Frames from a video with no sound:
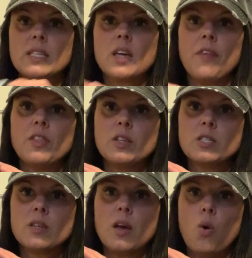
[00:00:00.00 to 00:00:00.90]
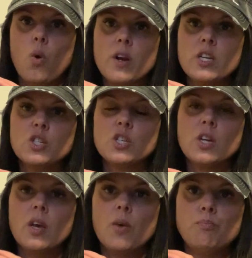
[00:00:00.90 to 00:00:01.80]
It's got this orange
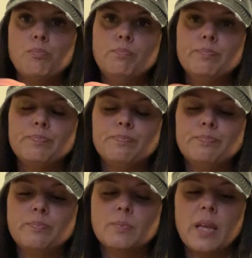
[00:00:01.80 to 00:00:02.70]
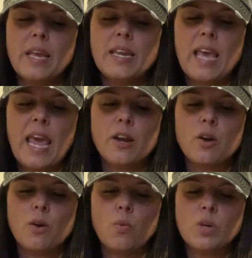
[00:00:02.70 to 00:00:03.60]

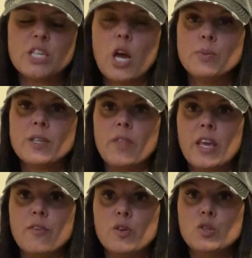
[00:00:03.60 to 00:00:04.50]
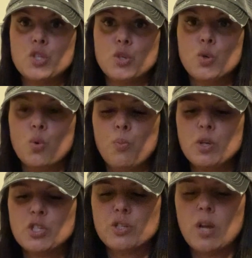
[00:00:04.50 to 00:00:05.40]
indicator, which helps if you do
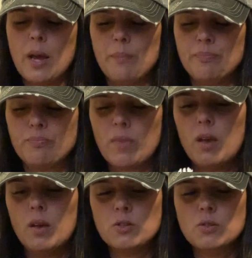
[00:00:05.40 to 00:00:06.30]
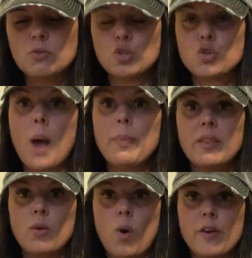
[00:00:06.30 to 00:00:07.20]
put drop it
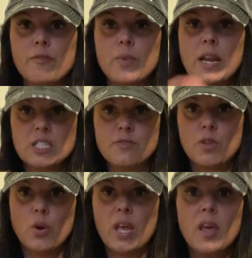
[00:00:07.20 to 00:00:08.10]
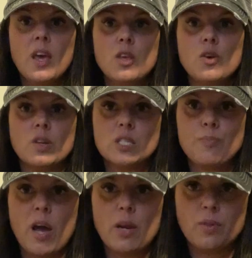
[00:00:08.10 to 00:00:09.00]
in the water and it's floating, you can
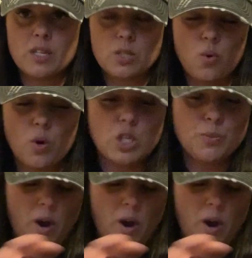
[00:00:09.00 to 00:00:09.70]
spot it with this orange